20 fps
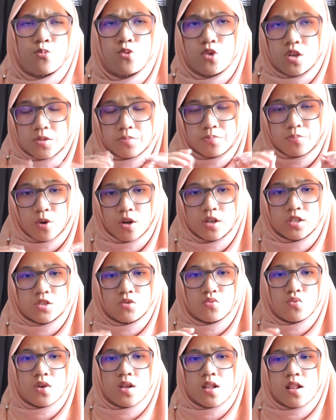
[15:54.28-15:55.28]
Bullet
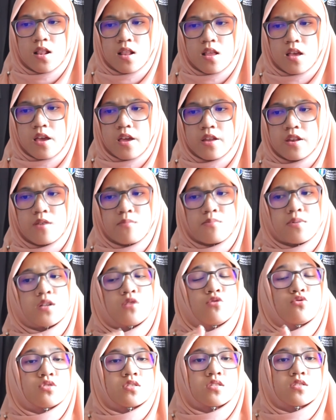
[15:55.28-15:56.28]
points will enable
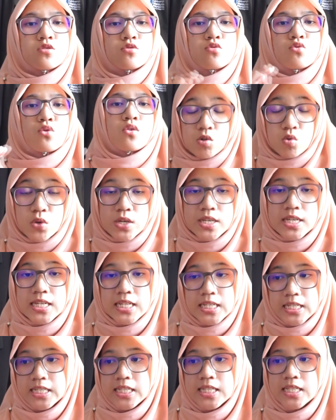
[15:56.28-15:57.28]
users to
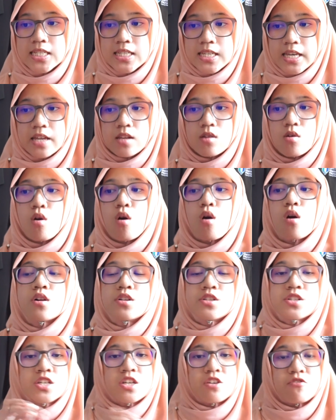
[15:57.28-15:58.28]
quickly get all
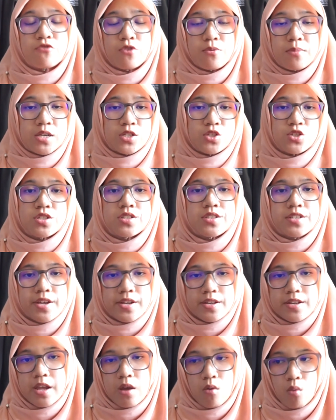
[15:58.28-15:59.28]
the information that
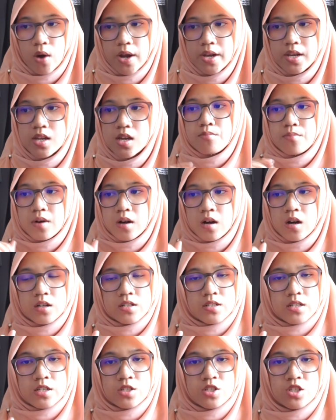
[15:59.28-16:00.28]
they want,
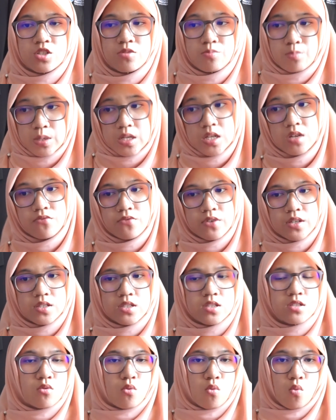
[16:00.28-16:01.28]
such as
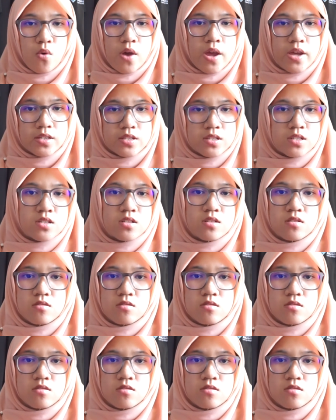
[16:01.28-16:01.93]
benefits, ways